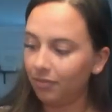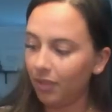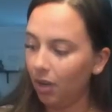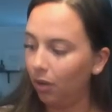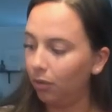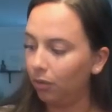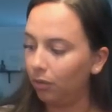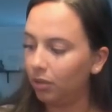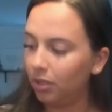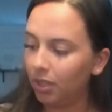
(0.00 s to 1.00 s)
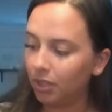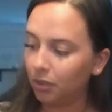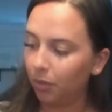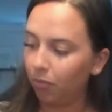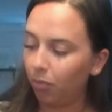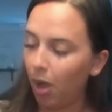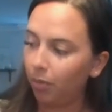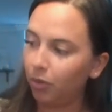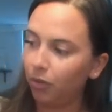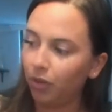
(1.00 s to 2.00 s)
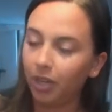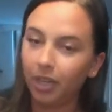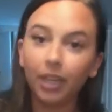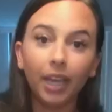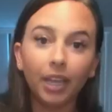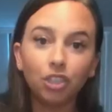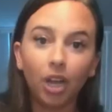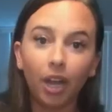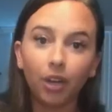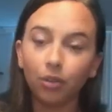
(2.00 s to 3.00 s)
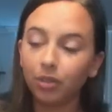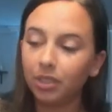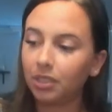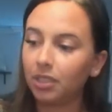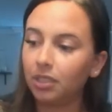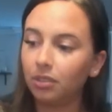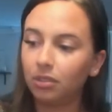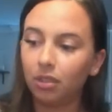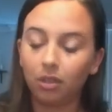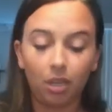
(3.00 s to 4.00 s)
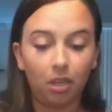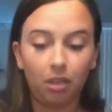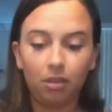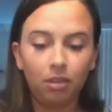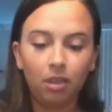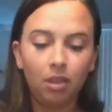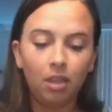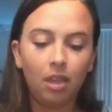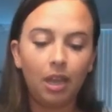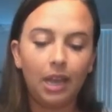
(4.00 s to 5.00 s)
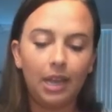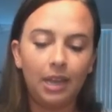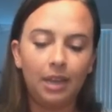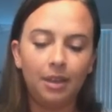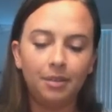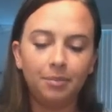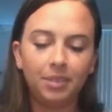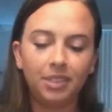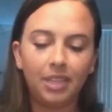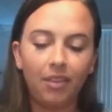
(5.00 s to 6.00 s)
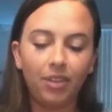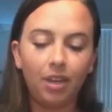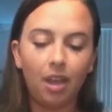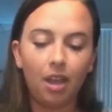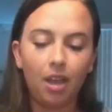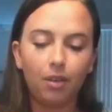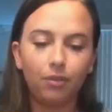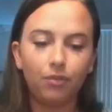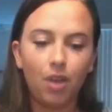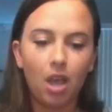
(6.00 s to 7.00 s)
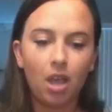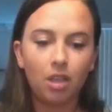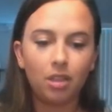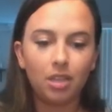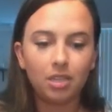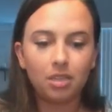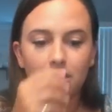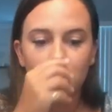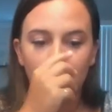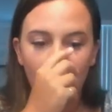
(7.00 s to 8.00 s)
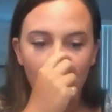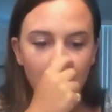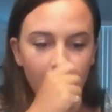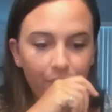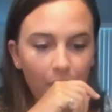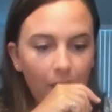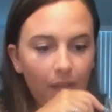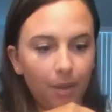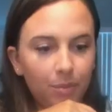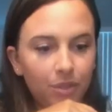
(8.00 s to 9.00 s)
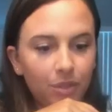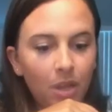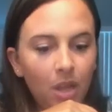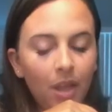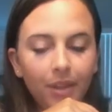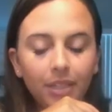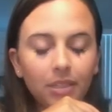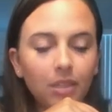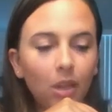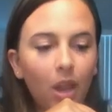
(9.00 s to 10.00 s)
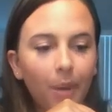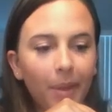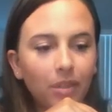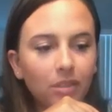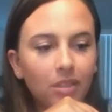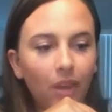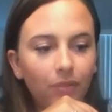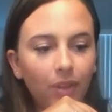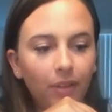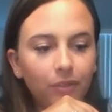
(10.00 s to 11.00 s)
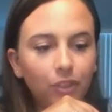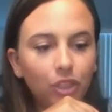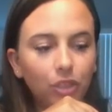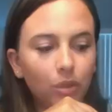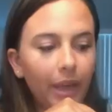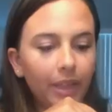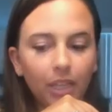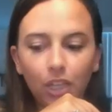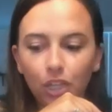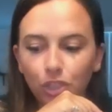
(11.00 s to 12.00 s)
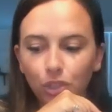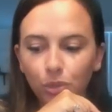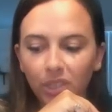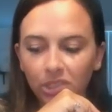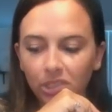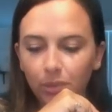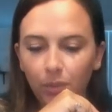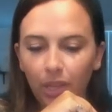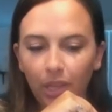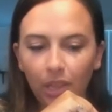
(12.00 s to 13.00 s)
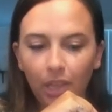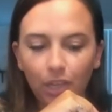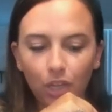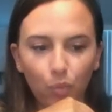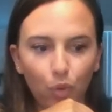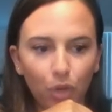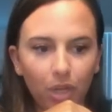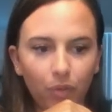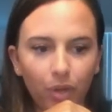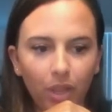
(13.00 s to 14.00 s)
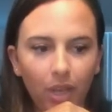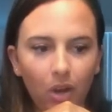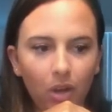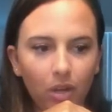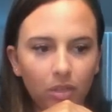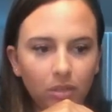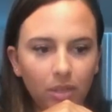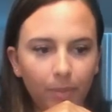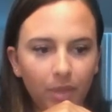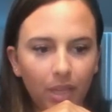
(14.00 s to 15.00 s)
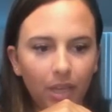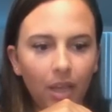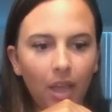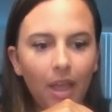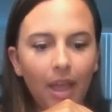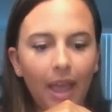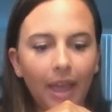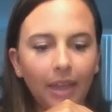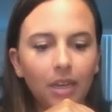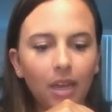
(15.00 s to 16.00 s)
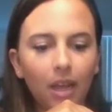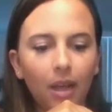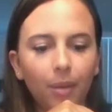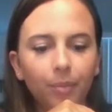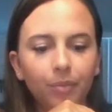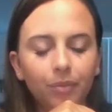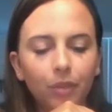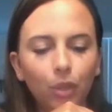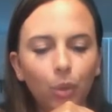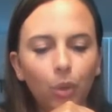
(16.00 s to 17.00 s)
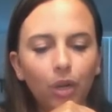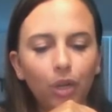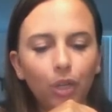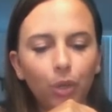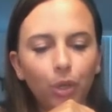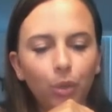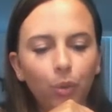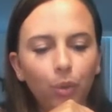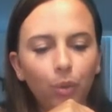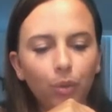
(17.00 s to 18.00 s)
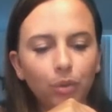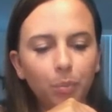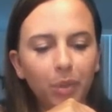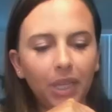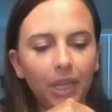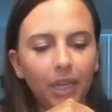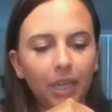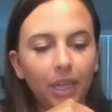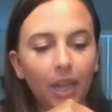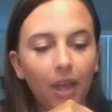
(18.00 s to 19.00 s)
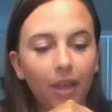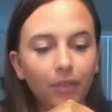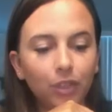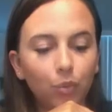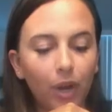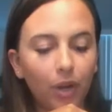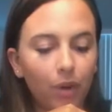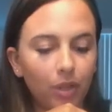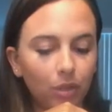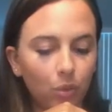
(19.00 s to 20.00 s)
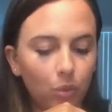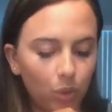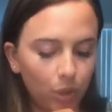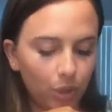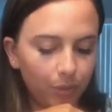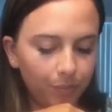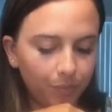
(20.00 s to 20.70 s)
Oh, this one popped over. Engage higher reasons. Okay. Um, seven of this Ace of Cups. This is a lot about self love too. I think you're doing some like you're working really hard on something, and um, your your new beginning in love is right around the corner.